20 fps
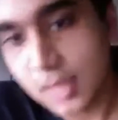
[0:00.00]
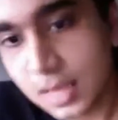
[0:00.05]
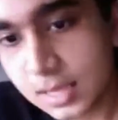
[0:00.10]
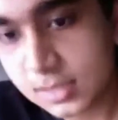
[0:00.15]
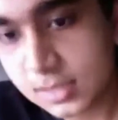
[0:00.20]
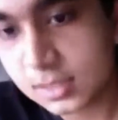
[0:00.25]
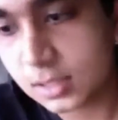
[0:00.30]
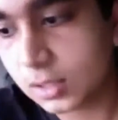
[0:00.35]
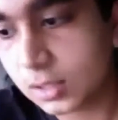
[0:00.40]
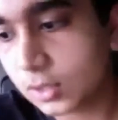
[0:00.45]

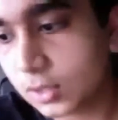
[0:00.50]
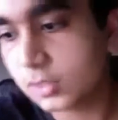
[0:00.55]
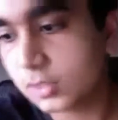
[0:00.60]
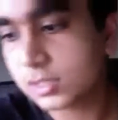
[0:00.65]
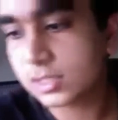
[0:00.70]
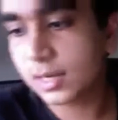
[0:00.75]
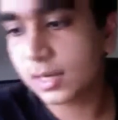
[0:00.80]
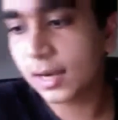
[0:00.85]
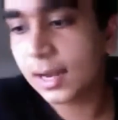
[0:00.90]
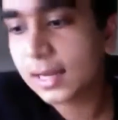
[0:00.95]
So
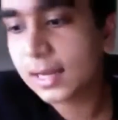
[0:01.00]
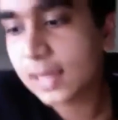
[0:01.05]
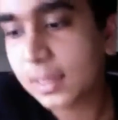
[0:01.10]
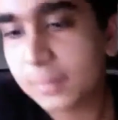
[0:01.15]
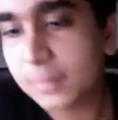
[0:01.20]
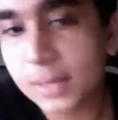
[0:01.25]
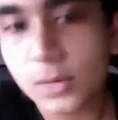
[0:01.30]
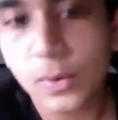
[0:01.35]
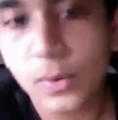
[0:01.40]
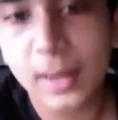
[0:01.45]
slurring can
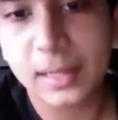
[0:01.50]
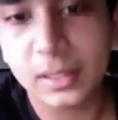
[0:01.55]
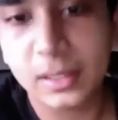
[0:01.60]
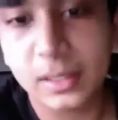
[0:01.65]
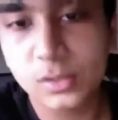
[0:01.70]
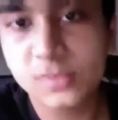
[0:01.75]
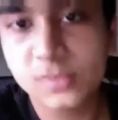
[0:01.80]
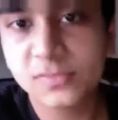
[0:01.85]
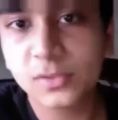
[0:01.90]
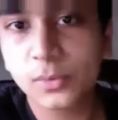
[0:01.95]
be quite
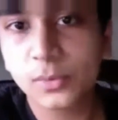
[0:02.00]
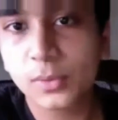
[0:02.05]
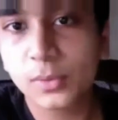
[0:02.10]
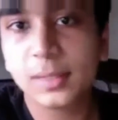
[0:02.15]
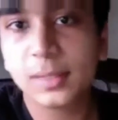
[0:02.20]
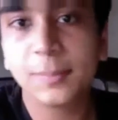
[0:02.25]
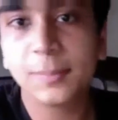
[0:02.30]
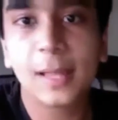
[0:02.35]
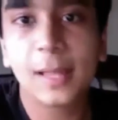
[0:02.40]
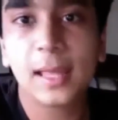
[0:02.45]
useful when
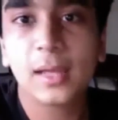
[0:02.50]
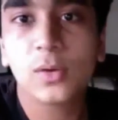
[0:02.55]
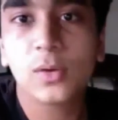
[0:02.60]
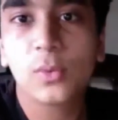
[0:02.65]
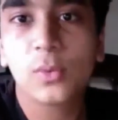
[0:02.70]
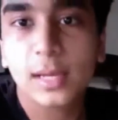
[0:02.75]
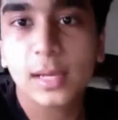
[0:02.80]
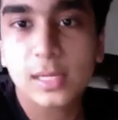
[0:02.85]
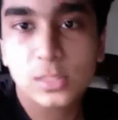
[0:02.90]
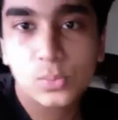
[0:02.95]
you're playing
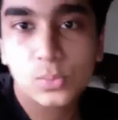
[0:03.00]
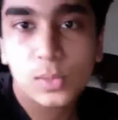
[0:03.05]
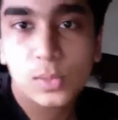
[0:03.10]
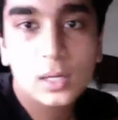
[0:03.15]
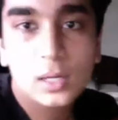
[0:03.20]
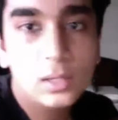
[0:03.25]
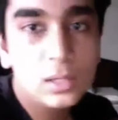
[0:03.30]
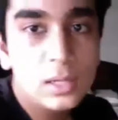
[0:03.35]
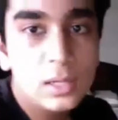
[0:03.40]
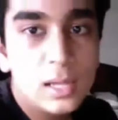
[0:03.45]
quick as
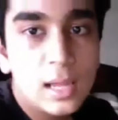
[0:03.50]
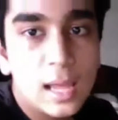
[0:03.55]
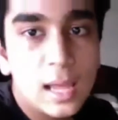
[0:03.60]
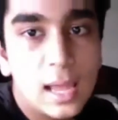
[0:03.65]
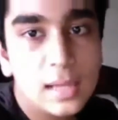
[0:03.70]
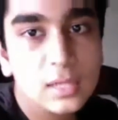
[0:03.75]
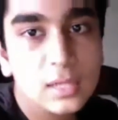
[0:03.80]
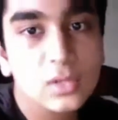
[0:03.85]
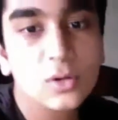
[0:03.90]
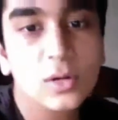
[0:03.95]
well,
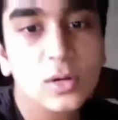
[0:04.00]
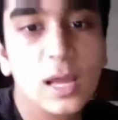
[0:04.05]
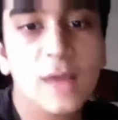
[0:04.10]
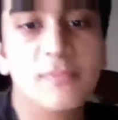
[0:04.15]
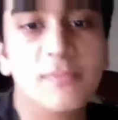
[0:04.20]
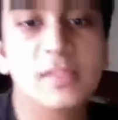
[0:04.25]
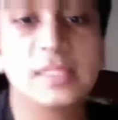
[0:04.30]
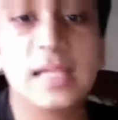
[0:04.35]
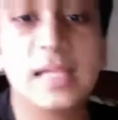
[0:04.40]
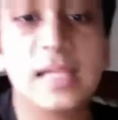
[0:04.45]
and you don't
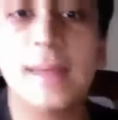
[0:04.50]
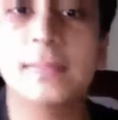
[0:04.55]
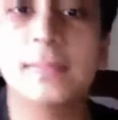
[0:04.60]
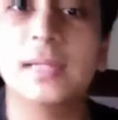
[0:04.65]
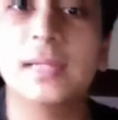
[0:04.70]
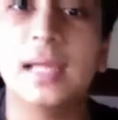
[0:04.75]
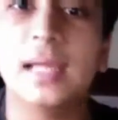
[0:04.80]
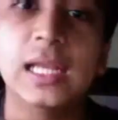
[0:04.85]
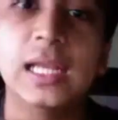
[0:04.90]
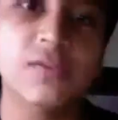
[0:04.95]
have the time
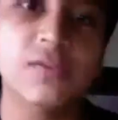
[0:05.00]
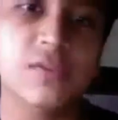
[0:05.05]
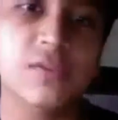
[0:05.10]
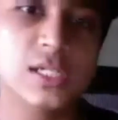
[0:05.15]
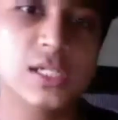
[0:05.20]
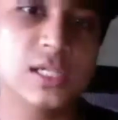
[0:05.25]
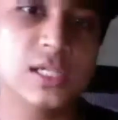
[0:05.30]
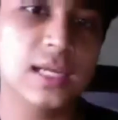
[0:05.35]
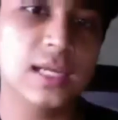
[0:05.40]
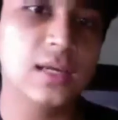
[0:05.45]
to
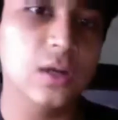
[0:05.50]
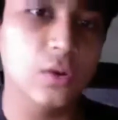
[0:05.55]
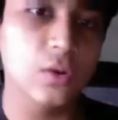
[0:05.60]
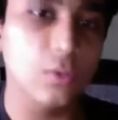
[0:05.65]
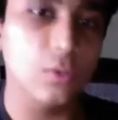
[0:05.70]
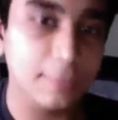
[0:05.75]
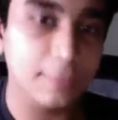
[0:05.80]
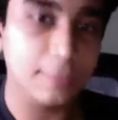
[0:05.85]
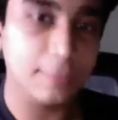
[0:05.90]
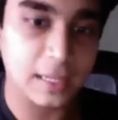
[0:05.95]
individually go
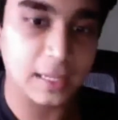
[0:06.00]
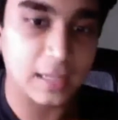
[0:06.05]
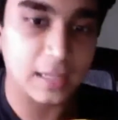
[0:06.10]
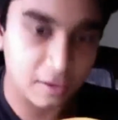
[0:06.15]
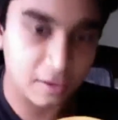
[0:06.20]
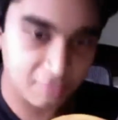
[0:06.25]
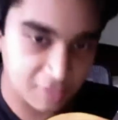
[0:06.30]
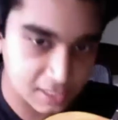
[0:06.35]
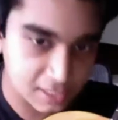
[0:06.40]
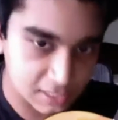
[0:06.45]
and pick
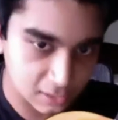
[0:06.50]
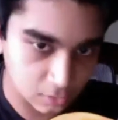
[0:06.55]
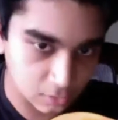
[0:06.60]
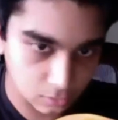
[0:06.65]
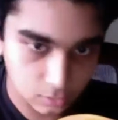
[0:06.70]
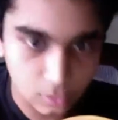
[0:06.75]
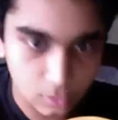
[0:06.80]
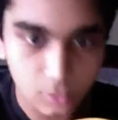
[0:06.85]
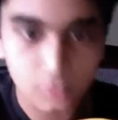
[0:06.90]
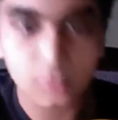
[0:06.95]
every single
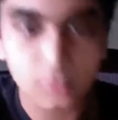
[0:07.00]
note.